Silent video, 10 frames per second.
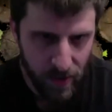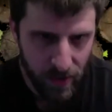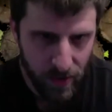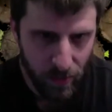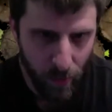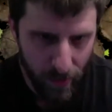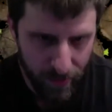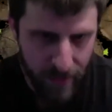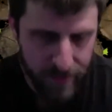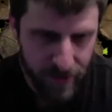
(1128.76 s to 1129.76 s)
where the
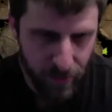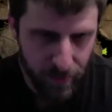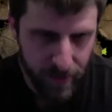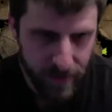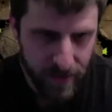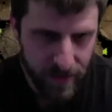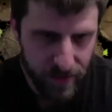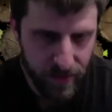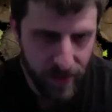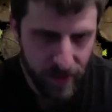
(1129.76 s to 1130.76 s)
objects were being sent
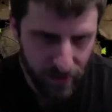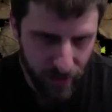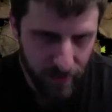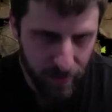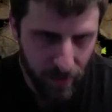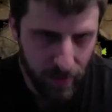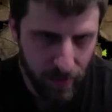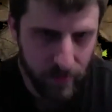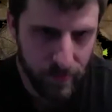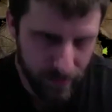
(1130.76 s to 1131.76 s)
to. They agreed
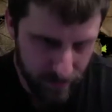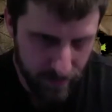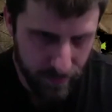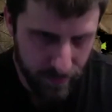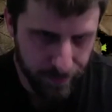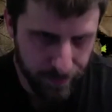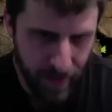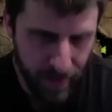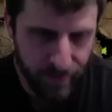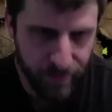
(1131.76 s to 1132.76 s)
upon
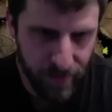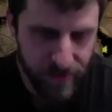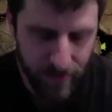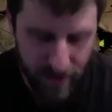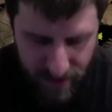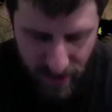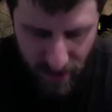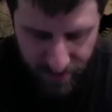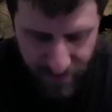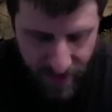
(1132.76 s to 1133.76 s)
paying for some of this
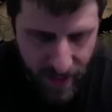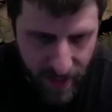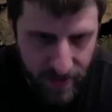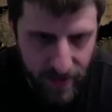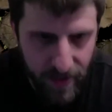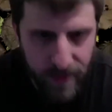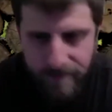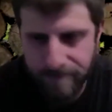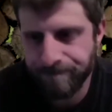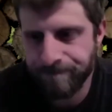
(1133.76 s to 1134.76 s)
stuff, and
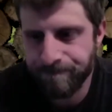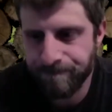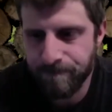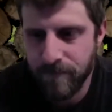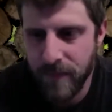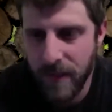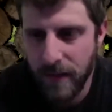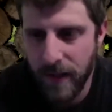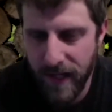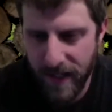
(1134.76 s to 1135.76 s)

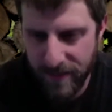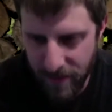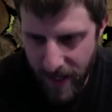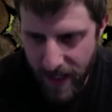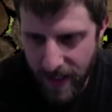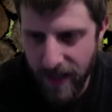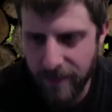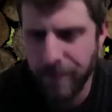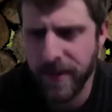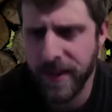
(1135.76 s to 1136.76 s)
then after that, I
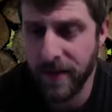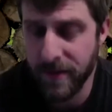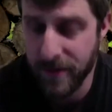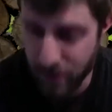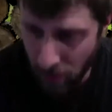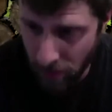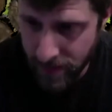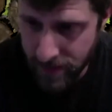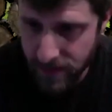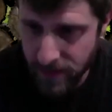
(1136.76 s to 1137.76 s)
put together the
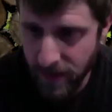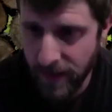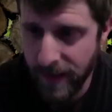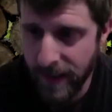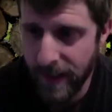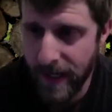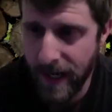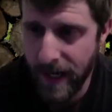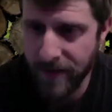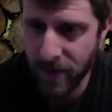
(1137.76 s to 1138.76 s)
drawings,
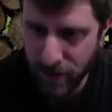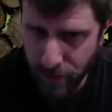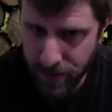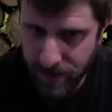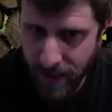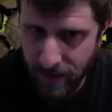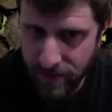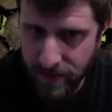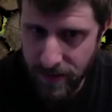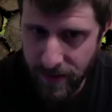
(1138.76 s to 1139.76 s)
and then those were sent
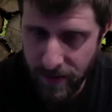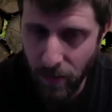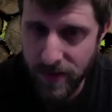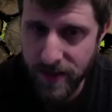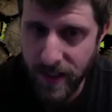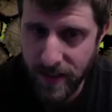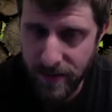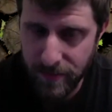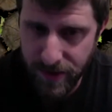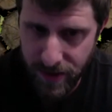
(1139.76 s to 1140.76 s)
out. And then once they hit
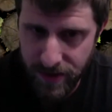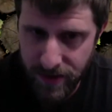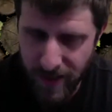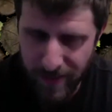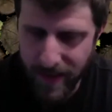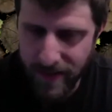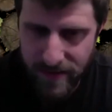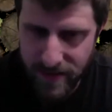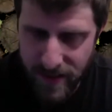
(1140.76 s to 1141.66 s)
the machine shop, it doesn't take